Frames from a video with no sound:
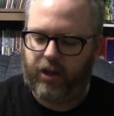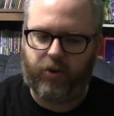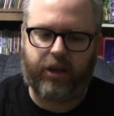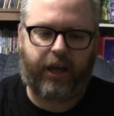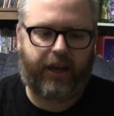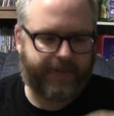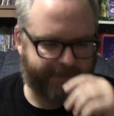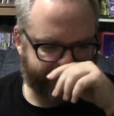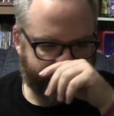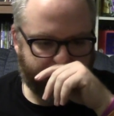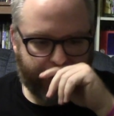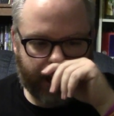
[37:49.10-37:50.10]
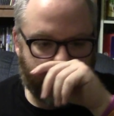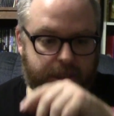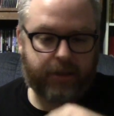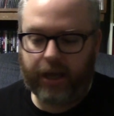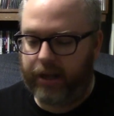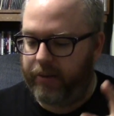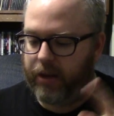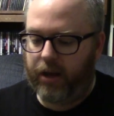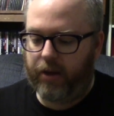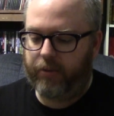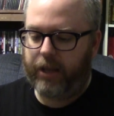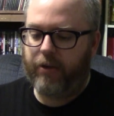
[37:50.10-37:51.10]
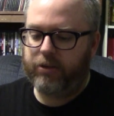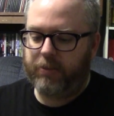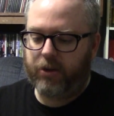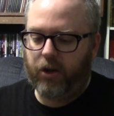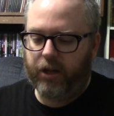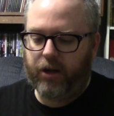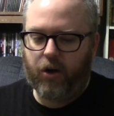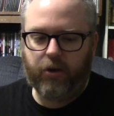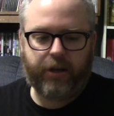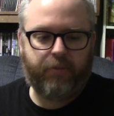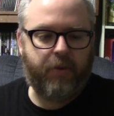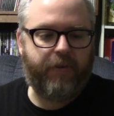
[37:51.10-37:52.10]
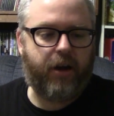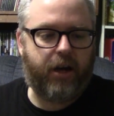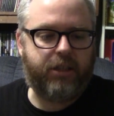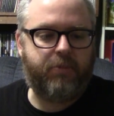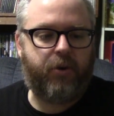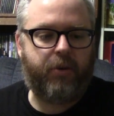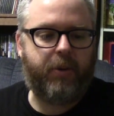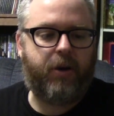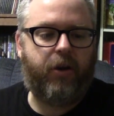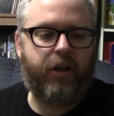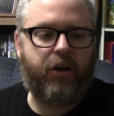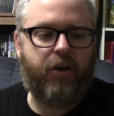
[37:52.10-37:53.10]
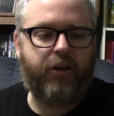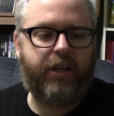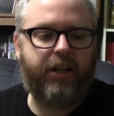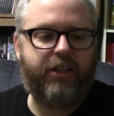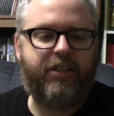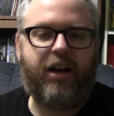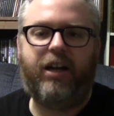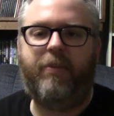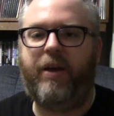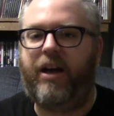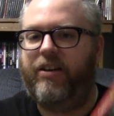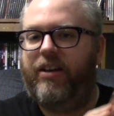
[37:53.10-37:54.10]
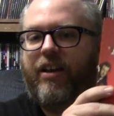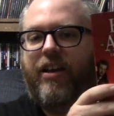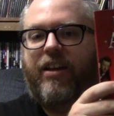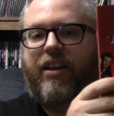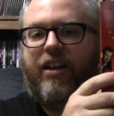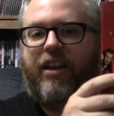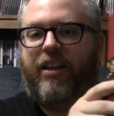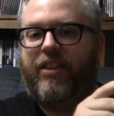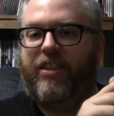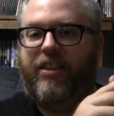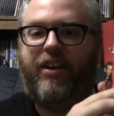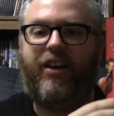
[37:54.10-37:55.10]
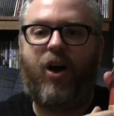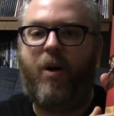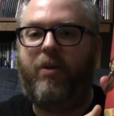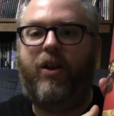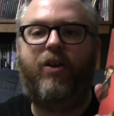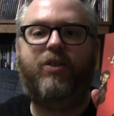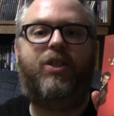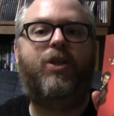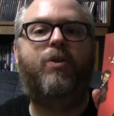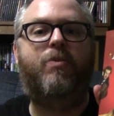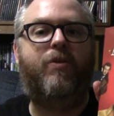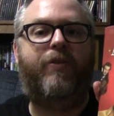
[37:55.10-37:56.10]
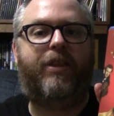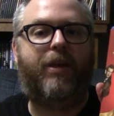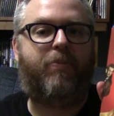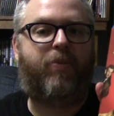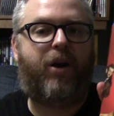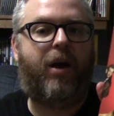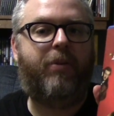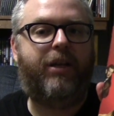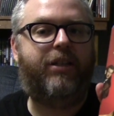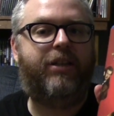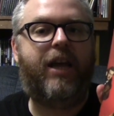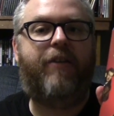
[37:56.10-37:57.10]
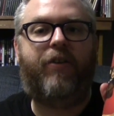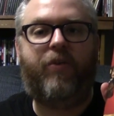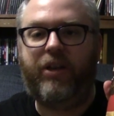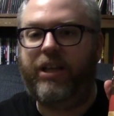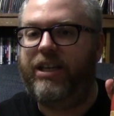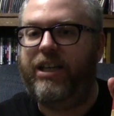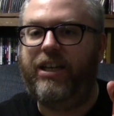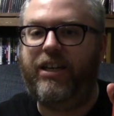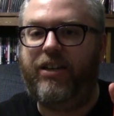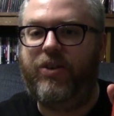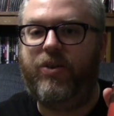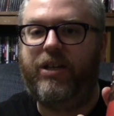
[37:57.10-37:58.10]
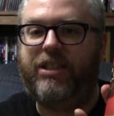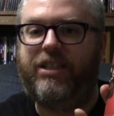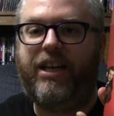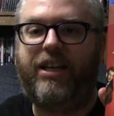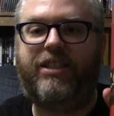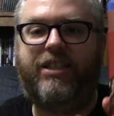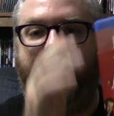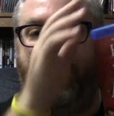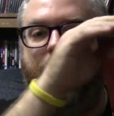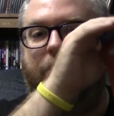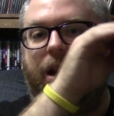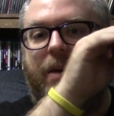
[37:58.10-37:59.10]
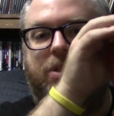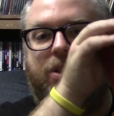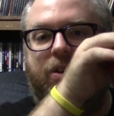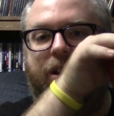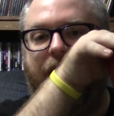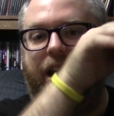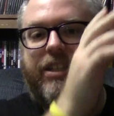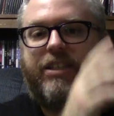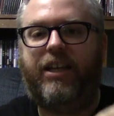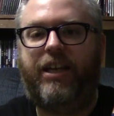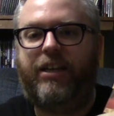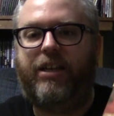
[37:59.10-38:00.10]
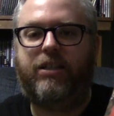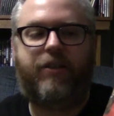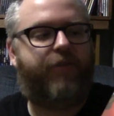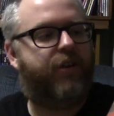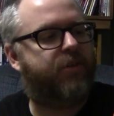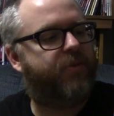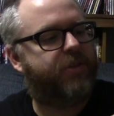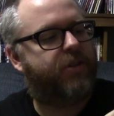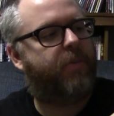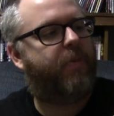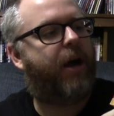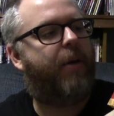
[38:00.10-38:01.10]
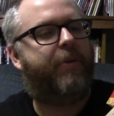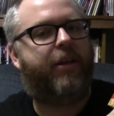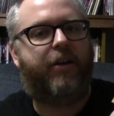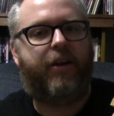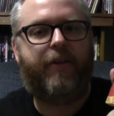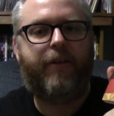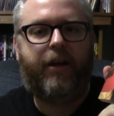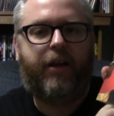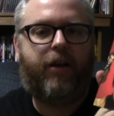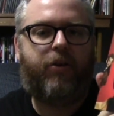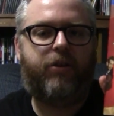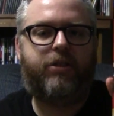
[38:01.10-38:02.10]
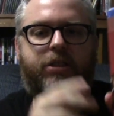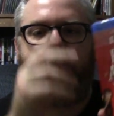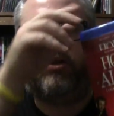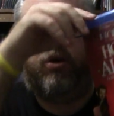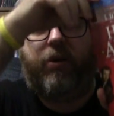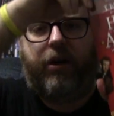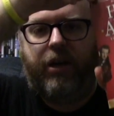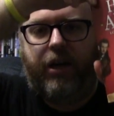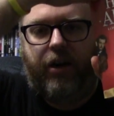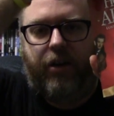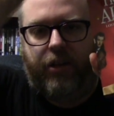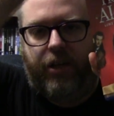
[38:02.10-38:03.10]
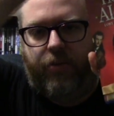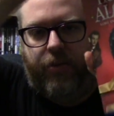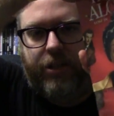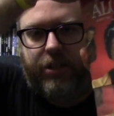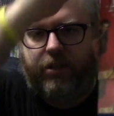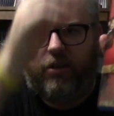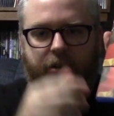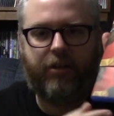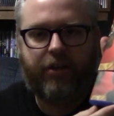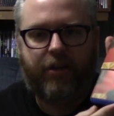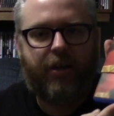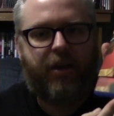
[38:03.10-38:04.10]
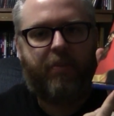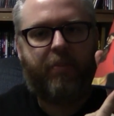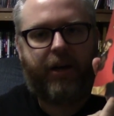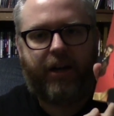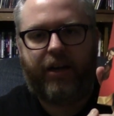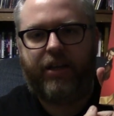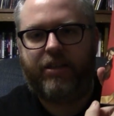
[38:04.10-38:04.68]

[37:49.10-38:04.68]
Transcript: Okay, uh, and uh, that was Macaulay Culkin. Moving on to more Macaulay Culkin, let's talk about the Home Alone two movie that probably never really needed to exist, but I'm so glad it did because the first one was so popular. Of course, this is nowhere near the original, but it